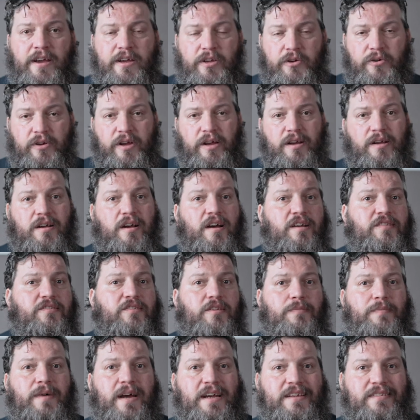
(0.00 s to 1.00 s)
you can
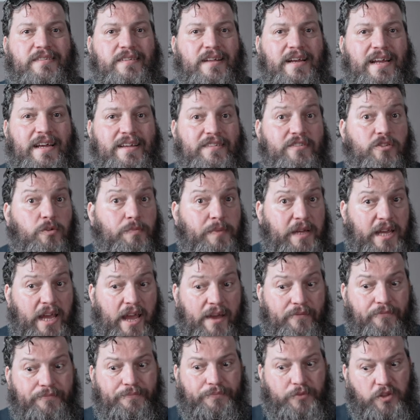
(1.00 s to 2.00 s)
customize the lens to
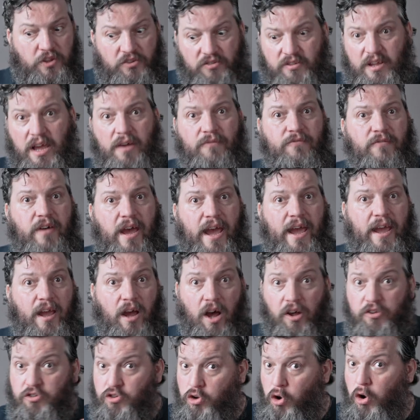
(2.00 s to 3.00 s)
behave the same way
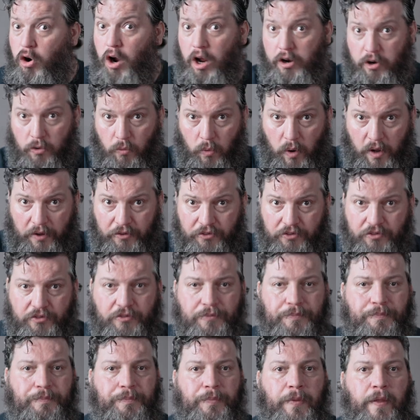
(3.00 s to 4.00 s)
as your other ones.